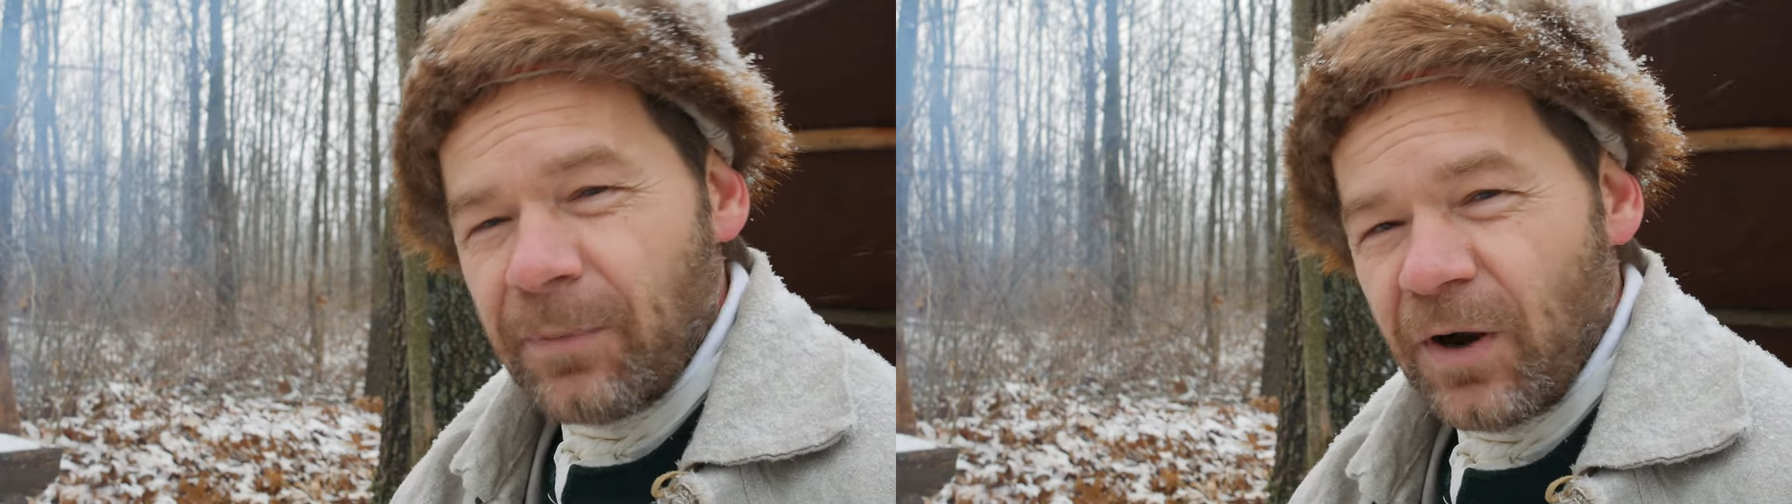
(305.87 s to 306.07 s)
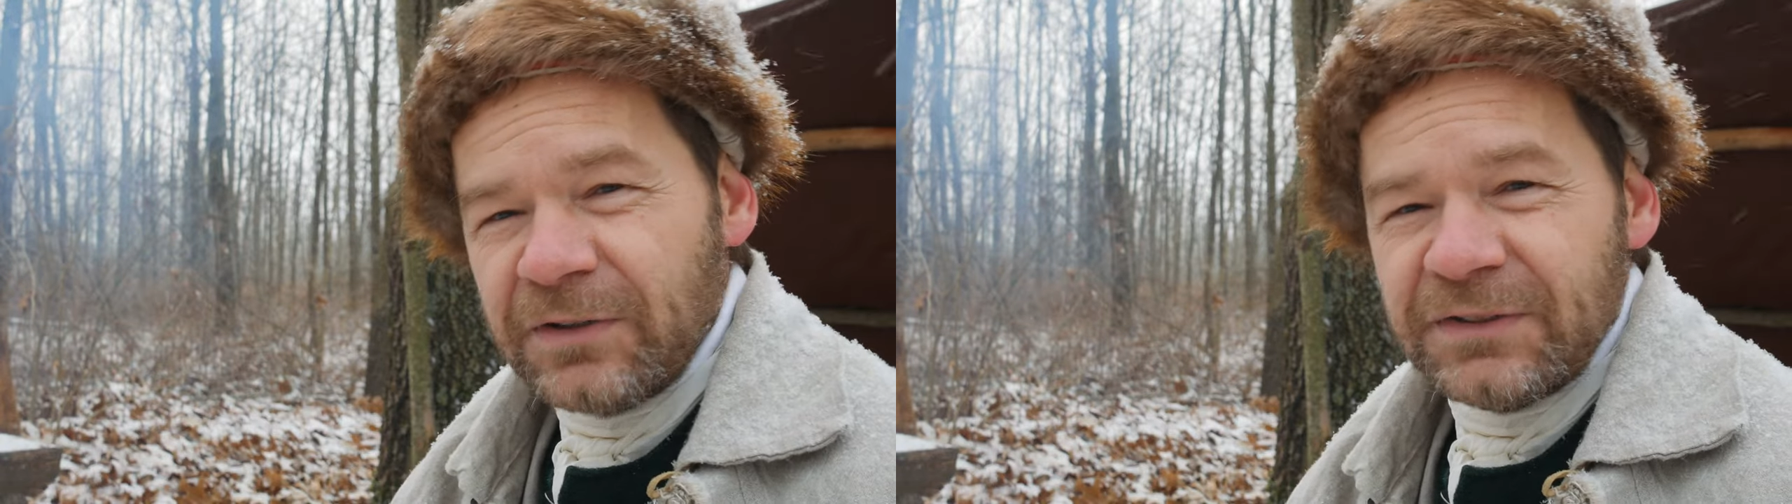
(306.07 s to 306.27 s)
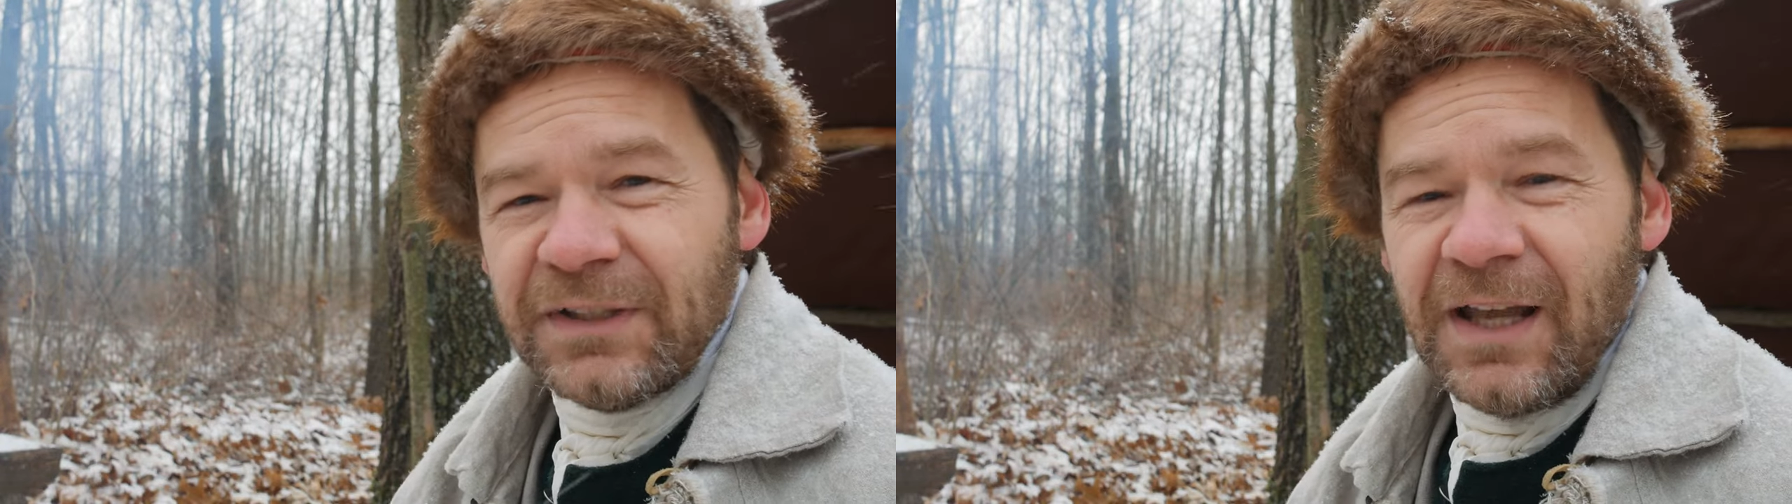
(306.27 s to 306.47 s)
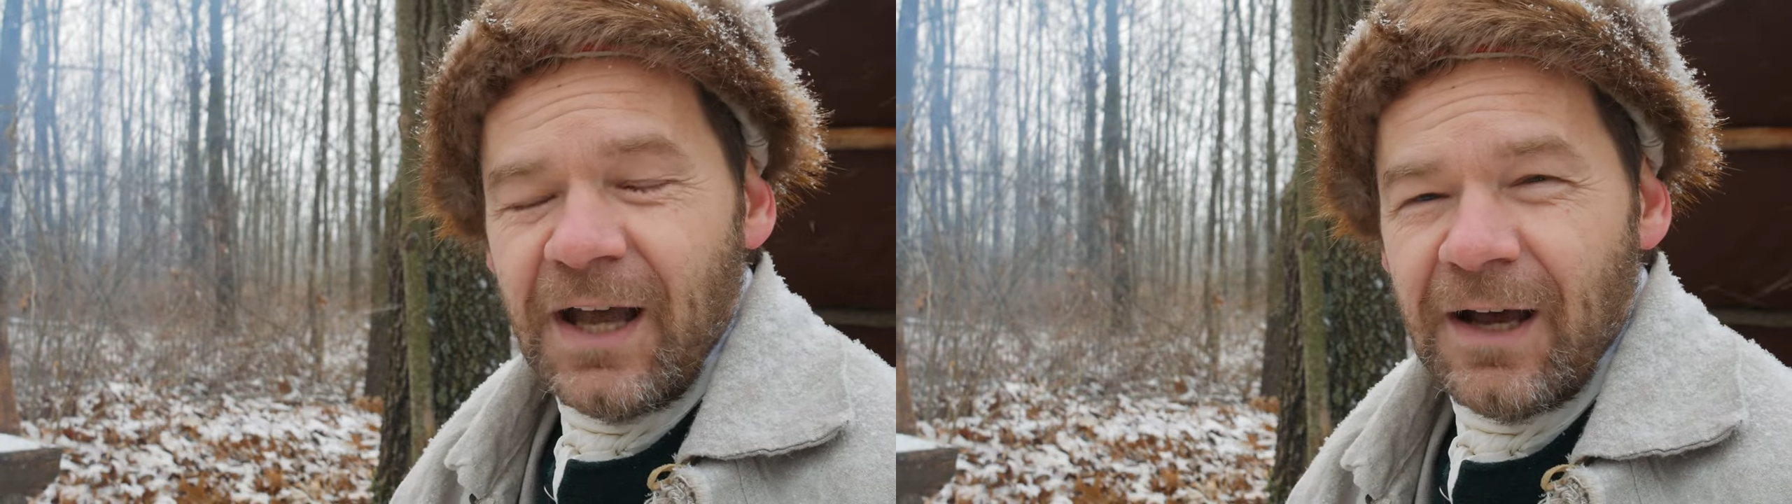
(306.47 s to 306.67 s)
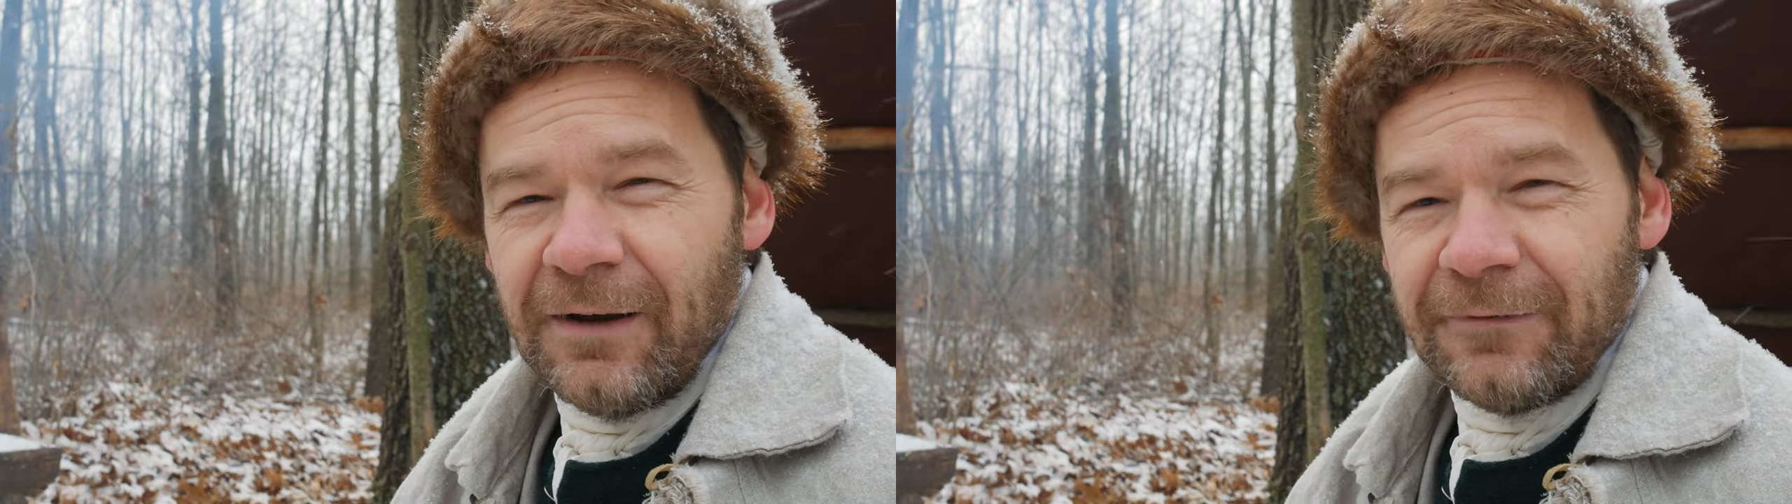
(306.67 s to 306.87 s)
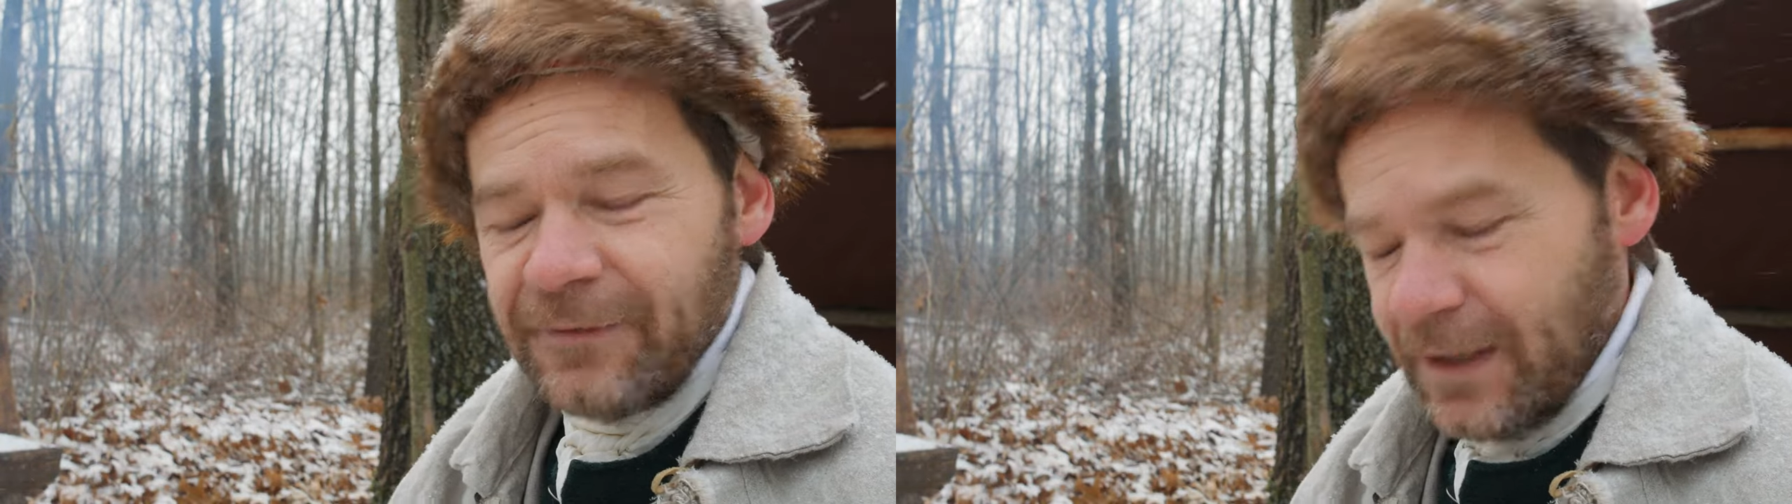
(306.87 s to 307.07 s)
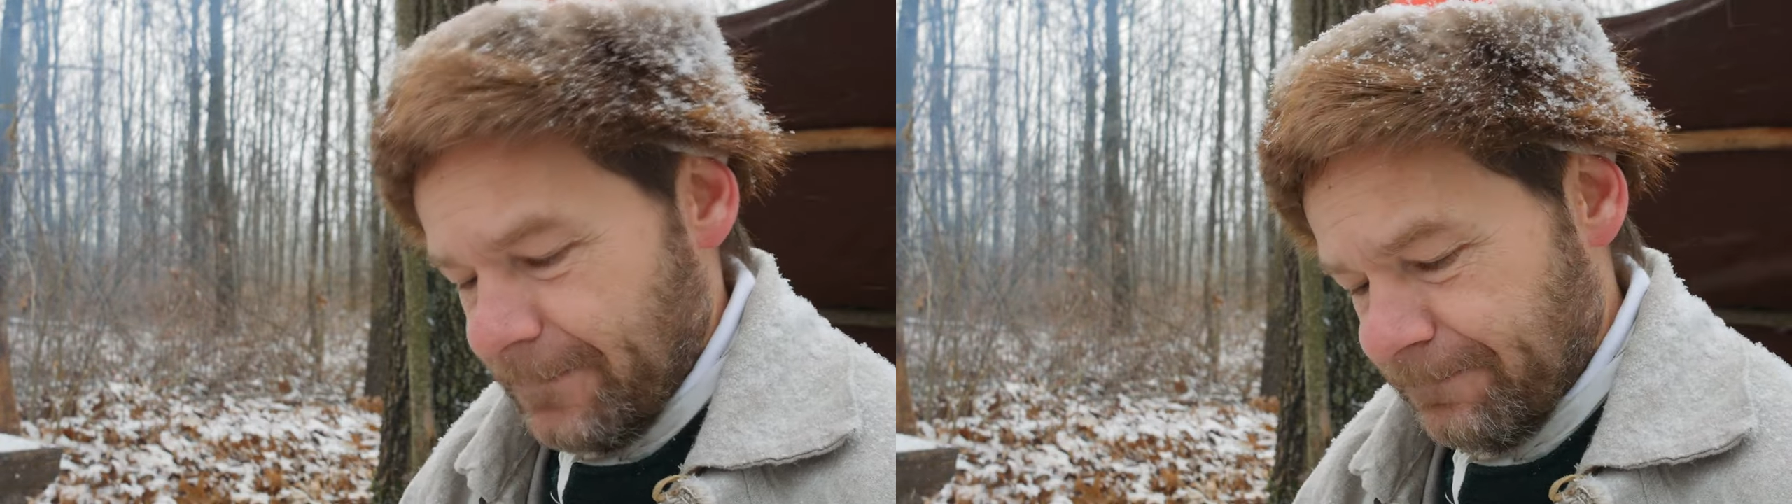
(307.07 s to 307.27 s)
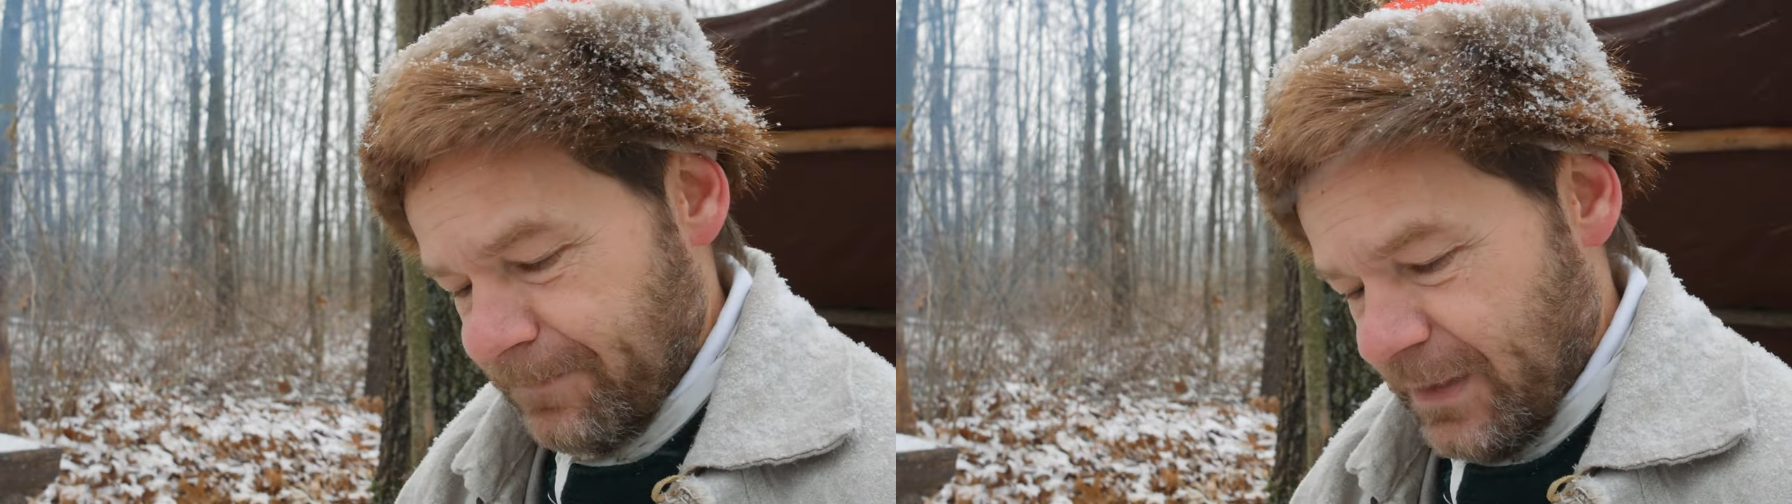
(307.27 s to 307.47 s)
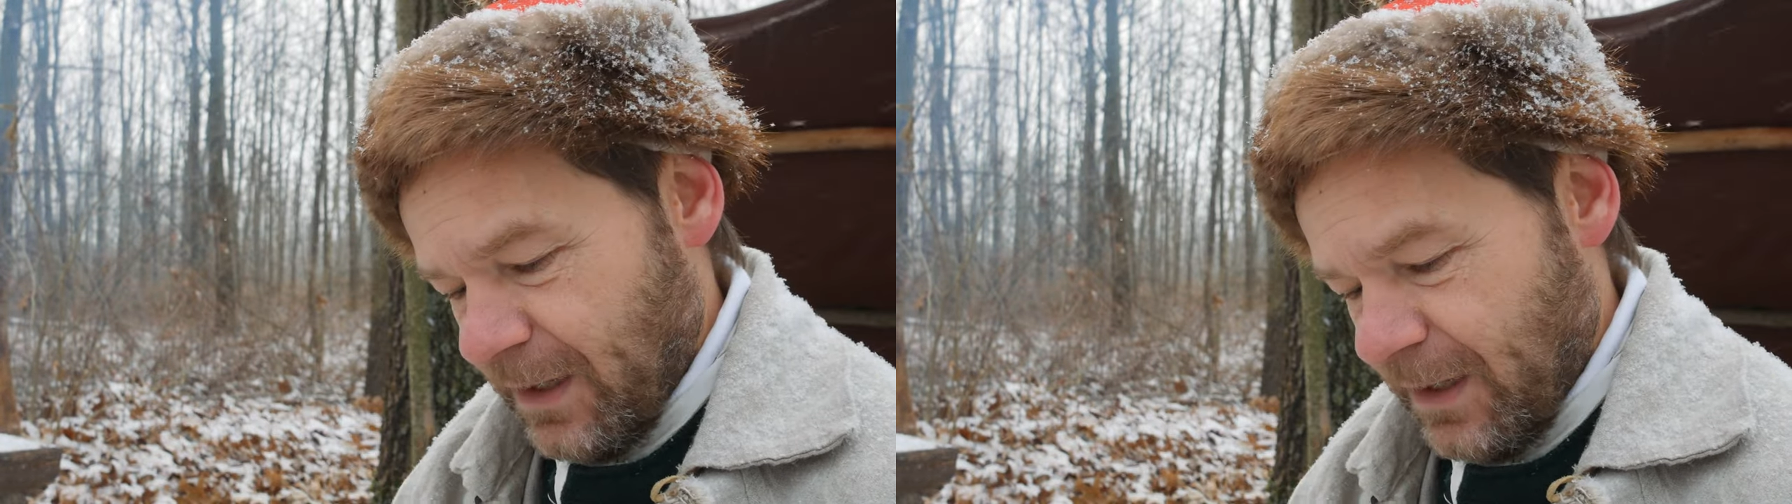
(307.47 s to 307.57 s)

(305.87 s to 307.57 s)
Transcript: parts of um,